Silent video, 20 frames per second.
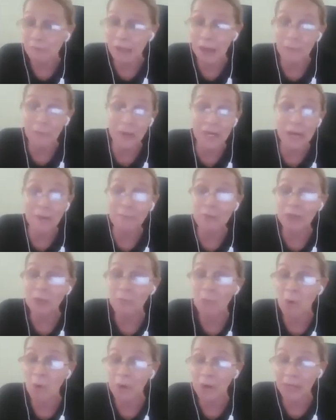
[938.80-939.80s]
wake up in the
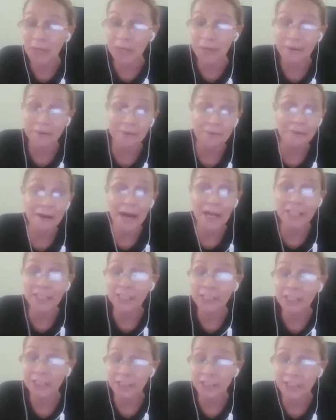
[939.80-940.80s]
morning, I
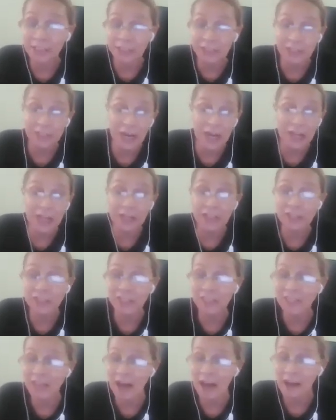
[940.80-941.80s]
eat, I
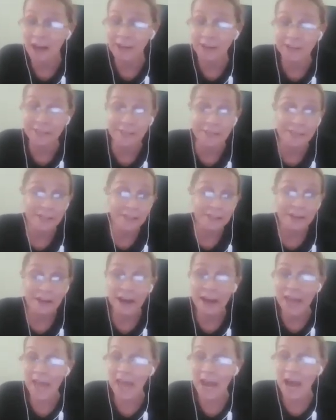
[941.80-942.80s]
exercise, I
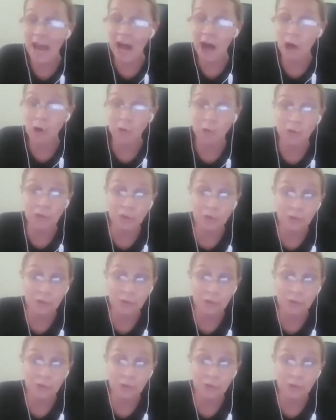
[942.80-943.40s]
hang out,